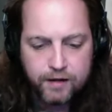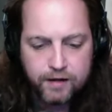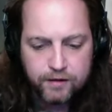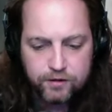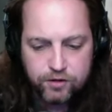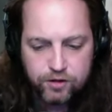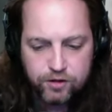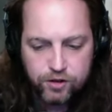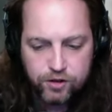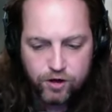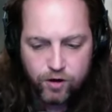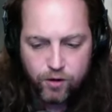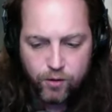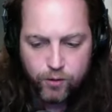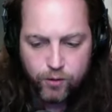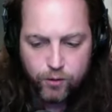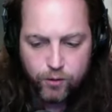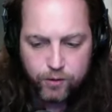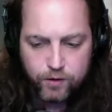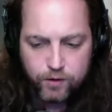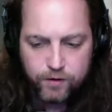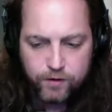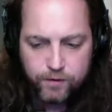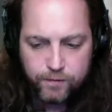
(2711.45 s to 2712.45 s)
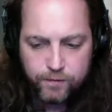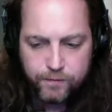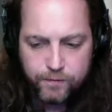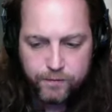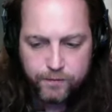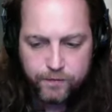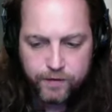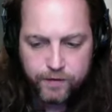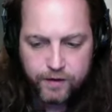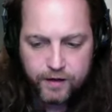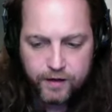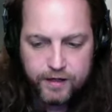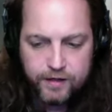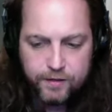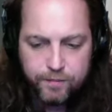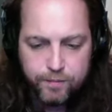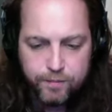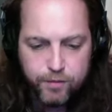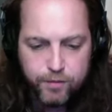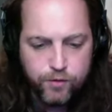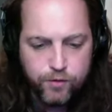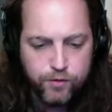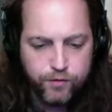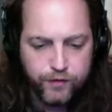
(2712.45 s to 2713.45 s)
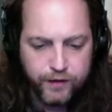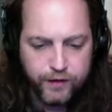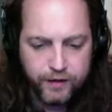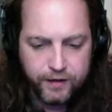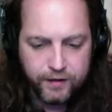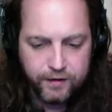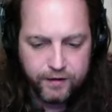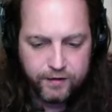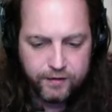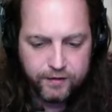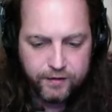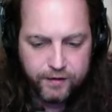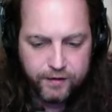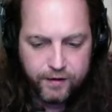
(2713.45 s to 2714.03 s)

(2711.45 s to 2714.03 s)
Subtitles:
a joke in a movie